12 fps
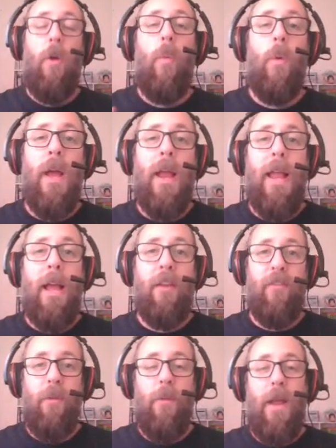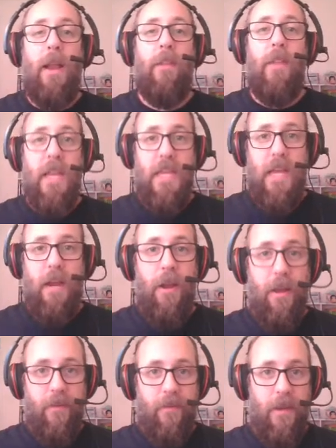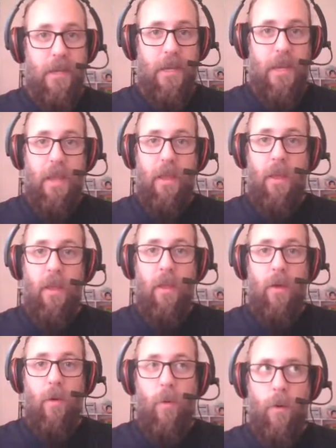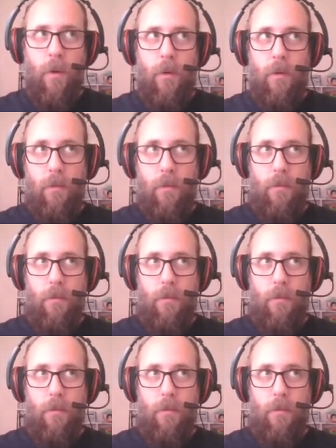We're not actually writing the entire essay today or